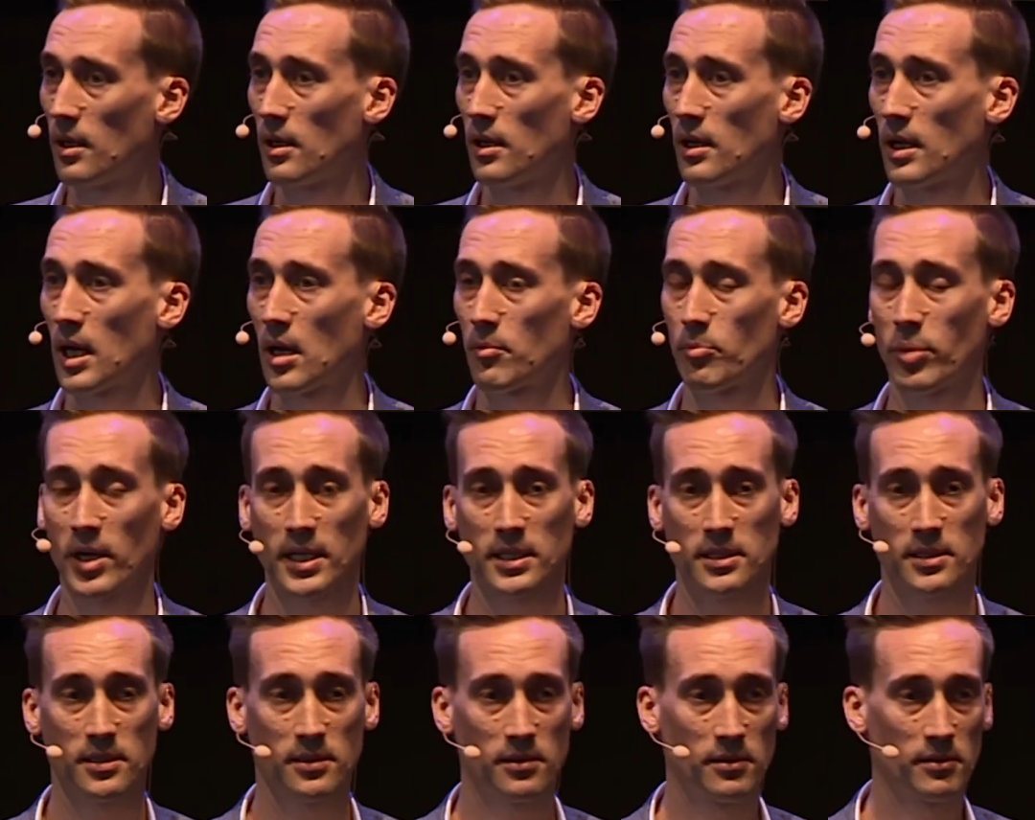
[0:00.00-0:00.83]
And
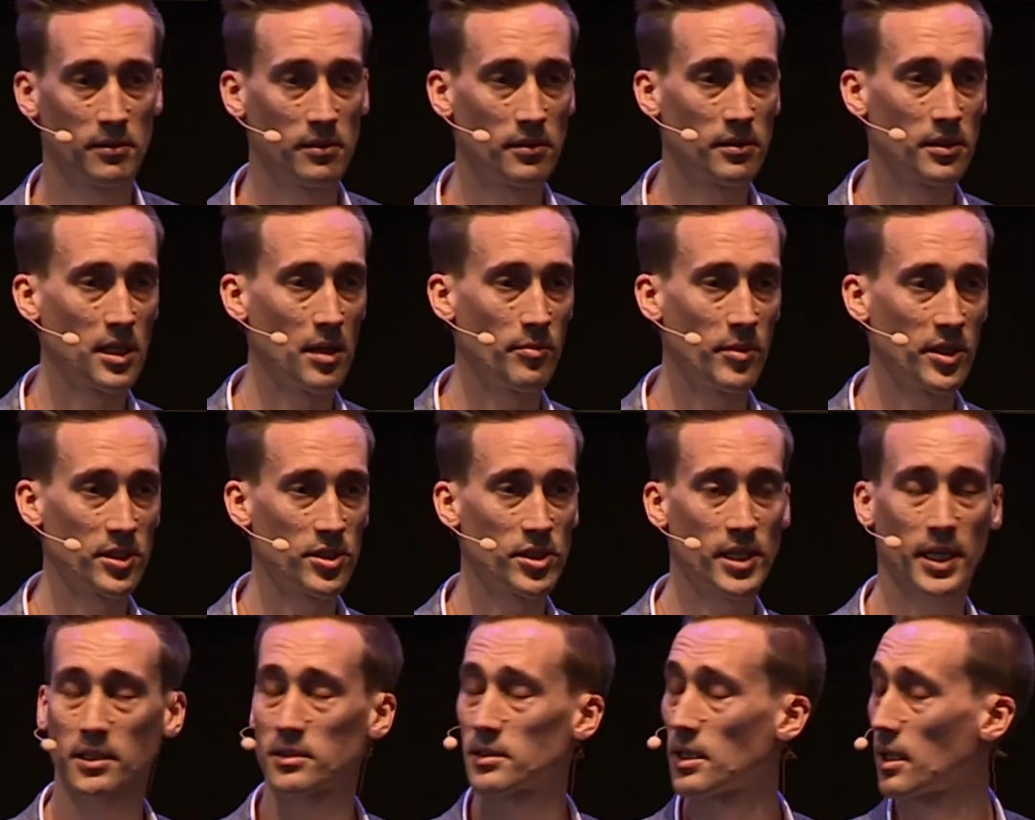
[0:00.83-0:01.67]
please come and
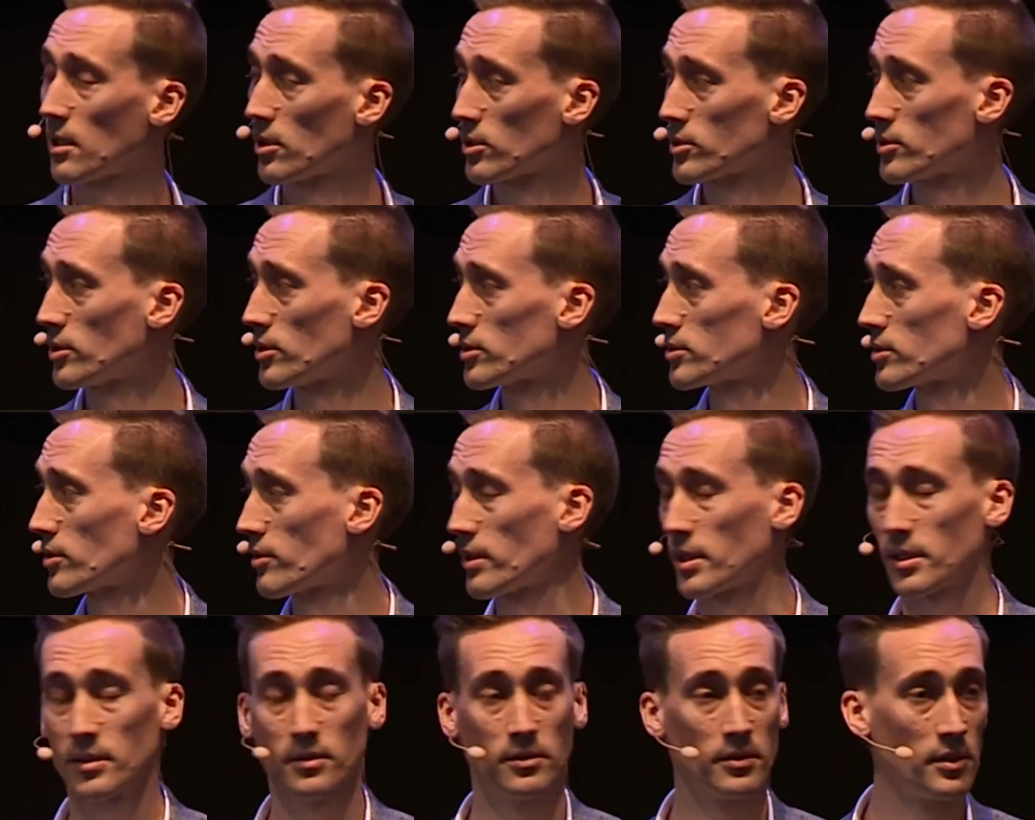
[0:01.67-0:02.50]
check Talotohtori
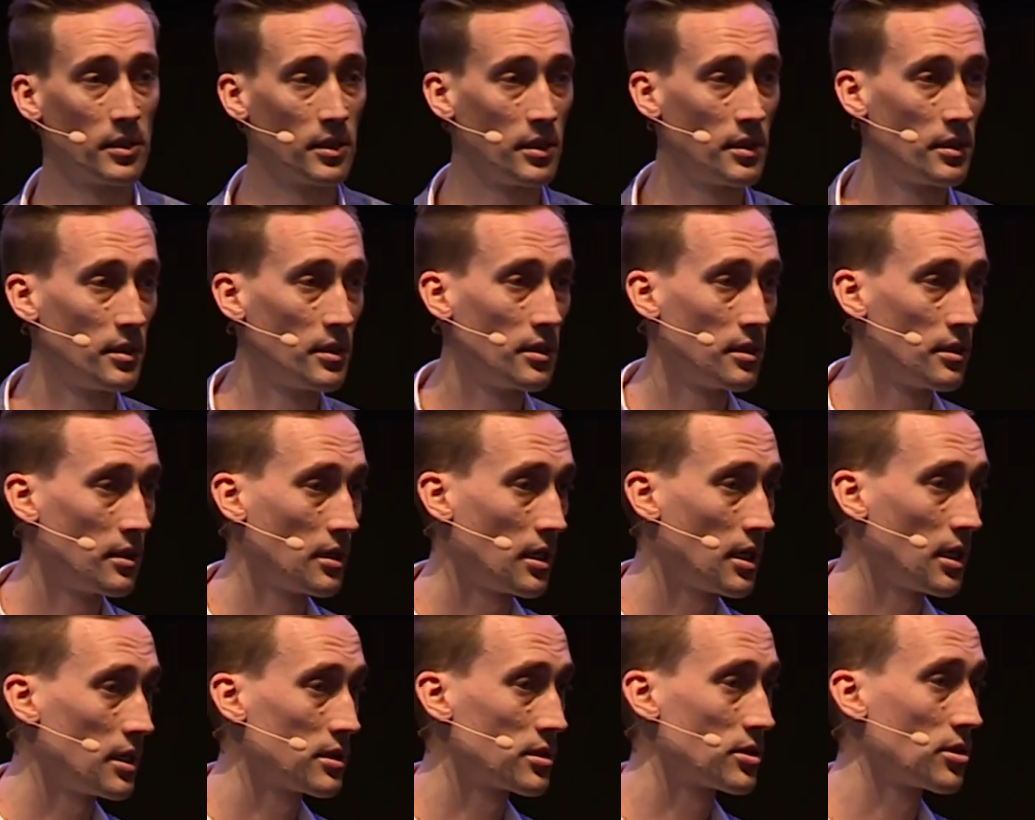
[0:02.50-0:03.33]

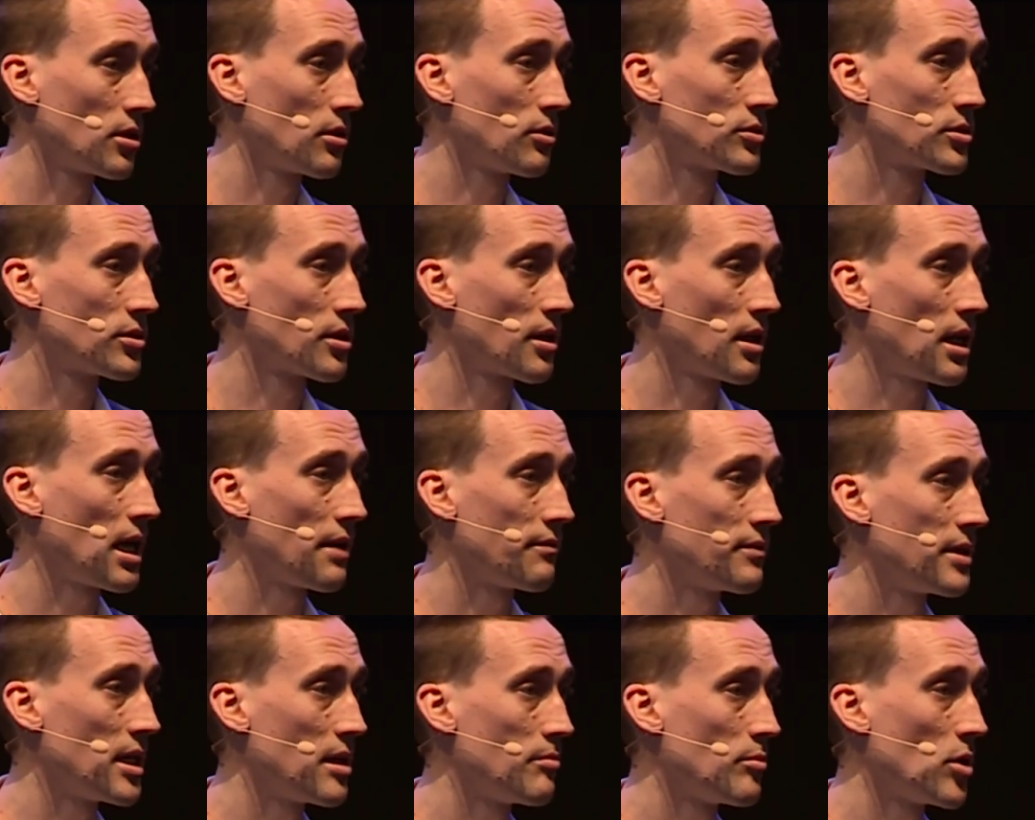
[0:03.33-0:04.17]
solution live
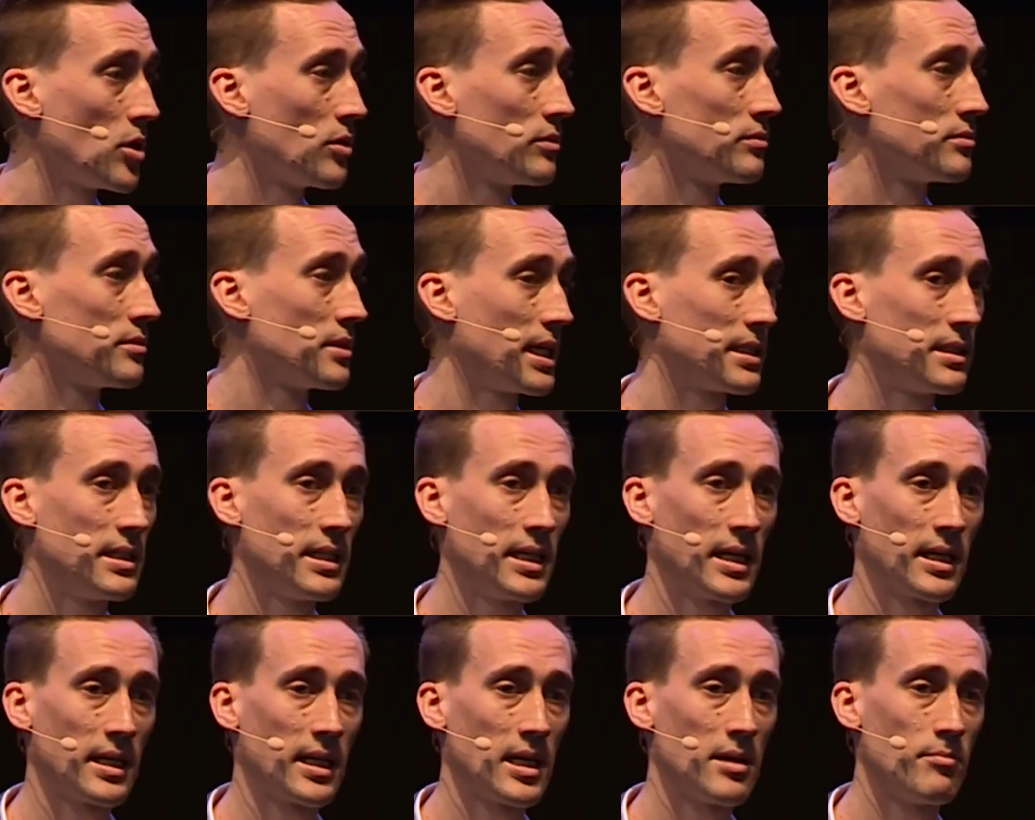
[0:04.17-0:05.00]
demo at
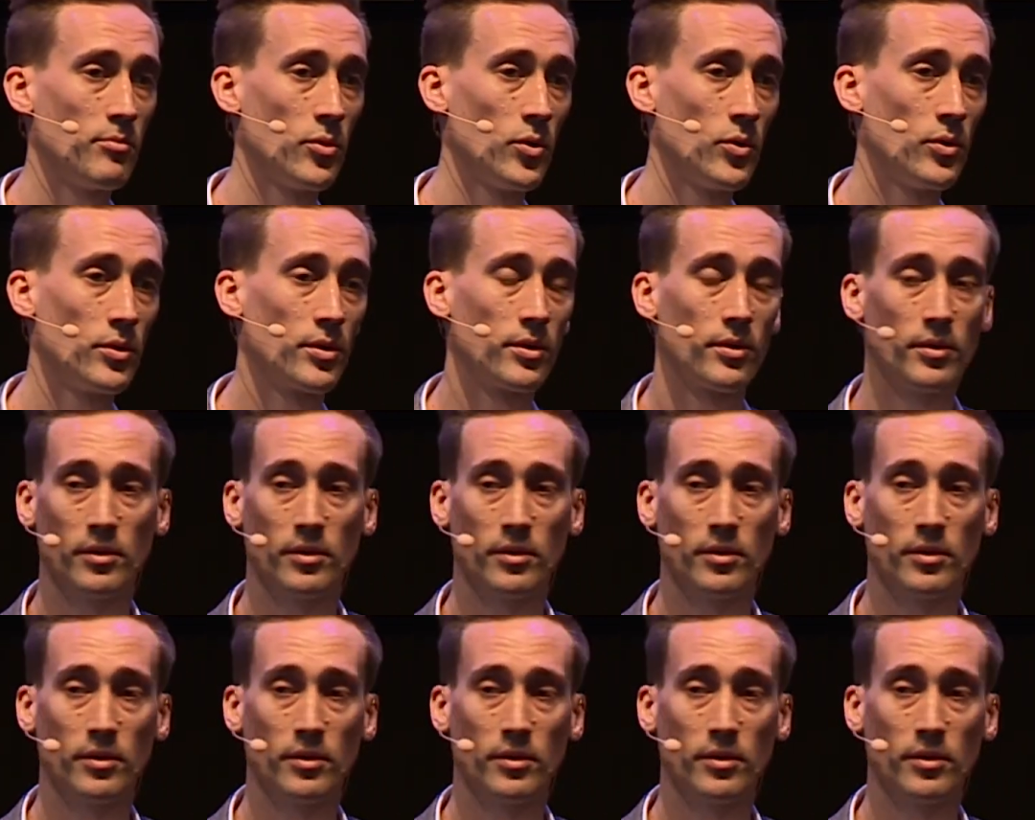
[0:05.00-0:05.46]
DNA booth